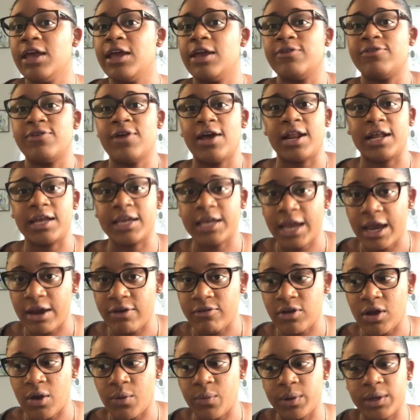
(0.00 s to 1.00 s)
if you had a
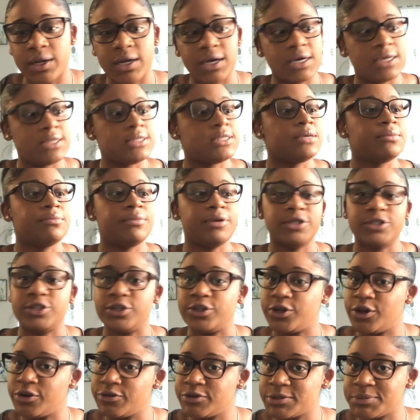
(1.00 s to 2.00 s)
carry-on with us make
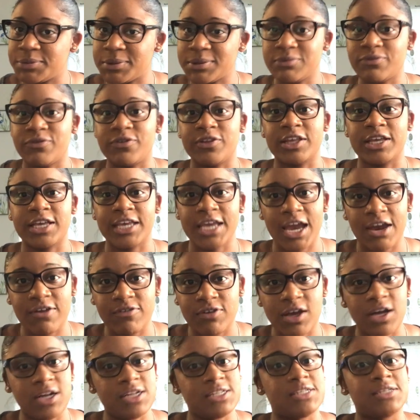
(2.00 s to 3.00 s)
sure you're responsible for the
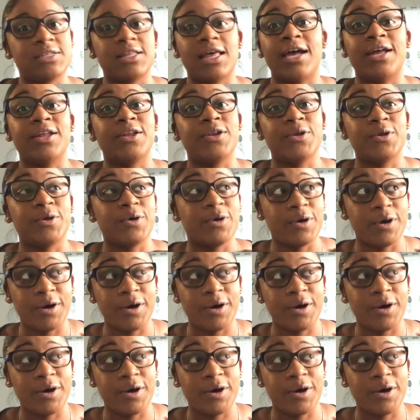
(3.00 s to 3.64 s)
carry-on so that